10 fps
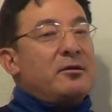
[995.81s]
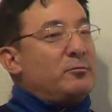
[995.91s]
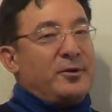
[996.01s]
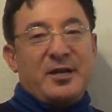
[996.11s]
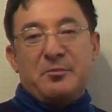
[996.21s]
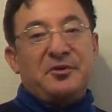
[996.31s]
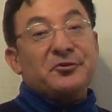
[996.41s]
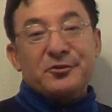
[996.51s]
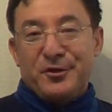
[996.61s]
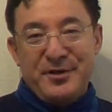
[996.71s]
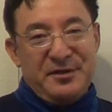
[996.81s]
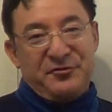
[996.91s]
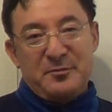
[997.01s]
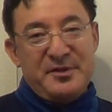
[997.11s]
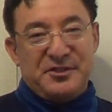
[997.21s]
we're going to be learning
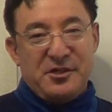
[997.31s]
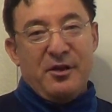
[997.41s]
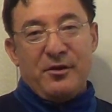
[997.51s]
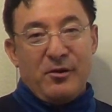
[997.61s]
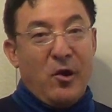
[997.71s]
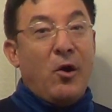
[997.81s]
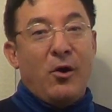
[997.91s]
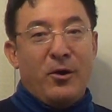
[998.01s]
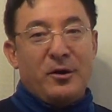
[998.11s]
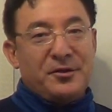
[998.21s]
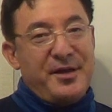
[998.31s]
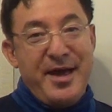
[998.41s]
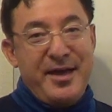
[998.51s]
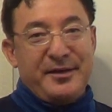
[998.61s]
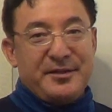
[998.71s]
from each other all day,
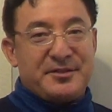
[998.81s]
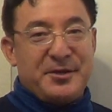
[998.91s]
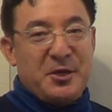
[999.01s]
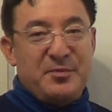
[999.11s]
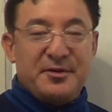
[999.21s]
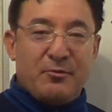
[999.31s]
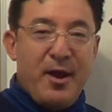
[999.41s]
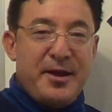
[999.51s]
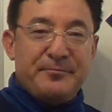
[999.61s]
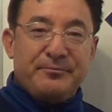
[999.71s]
and it's going to be great.